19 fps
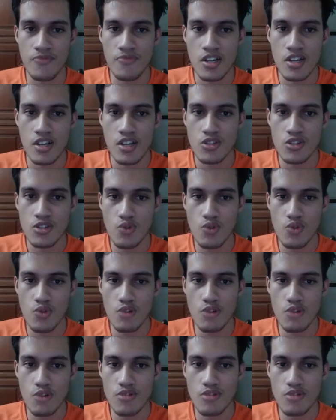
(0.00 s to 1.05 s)
So we are going
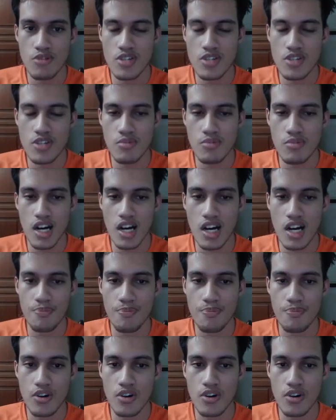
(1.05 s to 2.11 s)
to double up
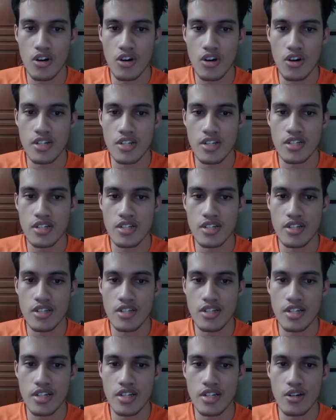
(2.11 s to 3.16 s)
on
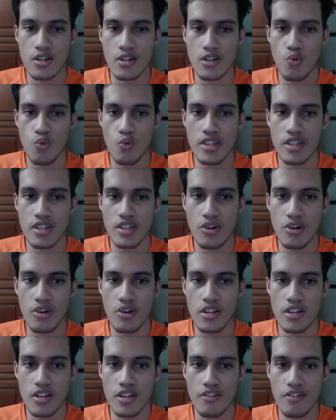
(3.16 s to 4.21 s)
the Weather Ball
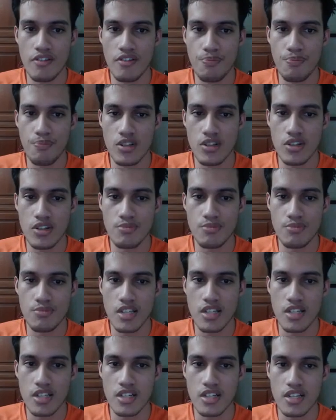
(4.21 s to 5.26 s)
if possible
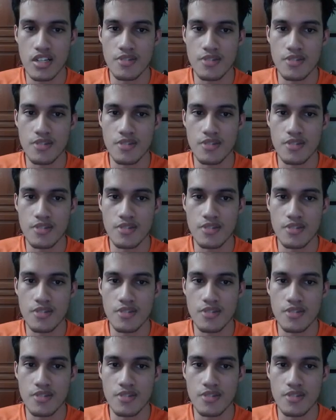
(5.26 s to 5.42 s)
here